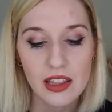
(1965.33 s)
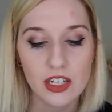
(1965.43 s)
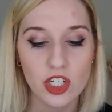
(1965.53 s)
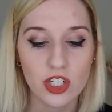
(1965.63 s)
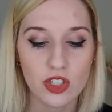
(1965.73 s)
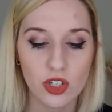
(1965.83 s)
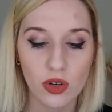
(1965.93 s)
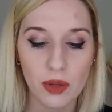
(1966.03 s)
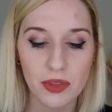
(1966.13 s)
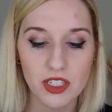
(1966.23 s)
Then she
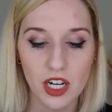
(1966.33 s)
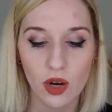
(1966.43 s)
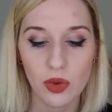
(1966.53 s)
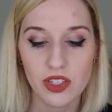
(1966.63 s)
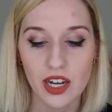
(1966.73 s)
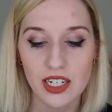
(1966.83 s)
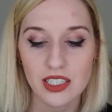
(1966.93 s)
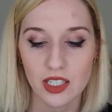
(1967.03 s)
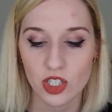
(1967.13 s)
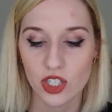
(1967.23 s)
sewed up the tear with tiny
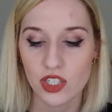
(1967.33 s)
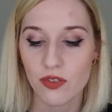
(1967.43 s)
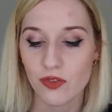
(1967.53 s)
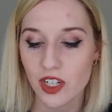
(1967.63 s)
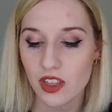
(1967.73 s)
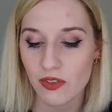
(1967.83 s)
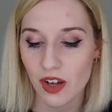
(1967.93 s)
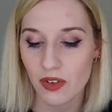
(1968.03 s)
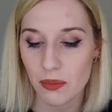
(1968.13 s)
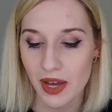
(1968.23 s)
stitches, fitted the
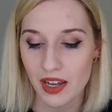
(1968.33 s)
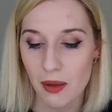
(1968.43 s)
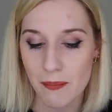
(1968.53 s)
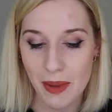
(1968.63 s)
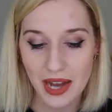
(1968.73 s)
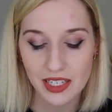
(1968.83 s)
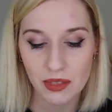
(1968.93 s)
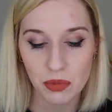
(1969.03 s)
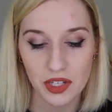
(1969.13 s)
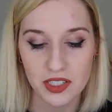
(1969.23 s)
velvet bed back
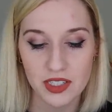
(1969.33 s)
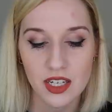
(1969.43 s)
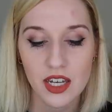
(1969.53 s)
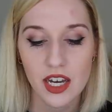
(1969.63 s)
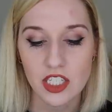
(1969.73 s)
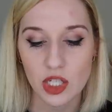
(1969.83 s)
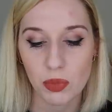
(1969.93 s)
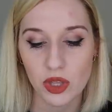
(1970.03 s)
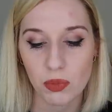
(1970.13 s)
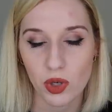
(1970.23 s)
in place, and she
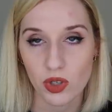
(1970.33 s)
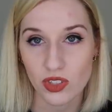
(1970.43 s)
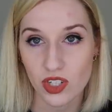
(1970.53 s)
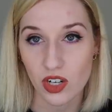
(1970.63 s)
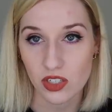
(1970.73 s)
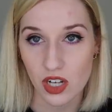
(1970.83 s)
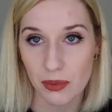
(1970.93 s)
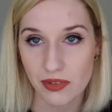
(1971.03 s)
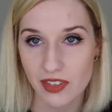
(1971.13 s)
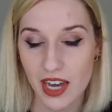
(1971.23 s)
put the pearls on
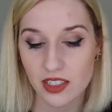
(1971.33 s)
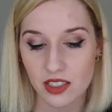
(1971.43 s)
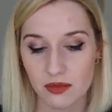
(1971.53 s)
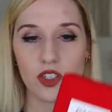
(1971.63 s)
top of that.